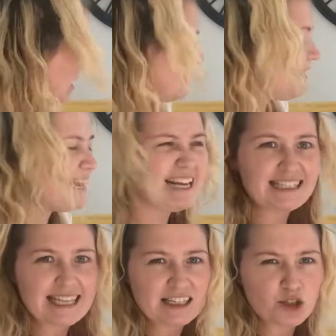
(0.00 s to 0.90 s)
Less
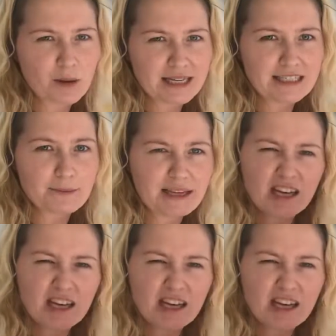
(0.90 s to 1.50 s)
than 20p.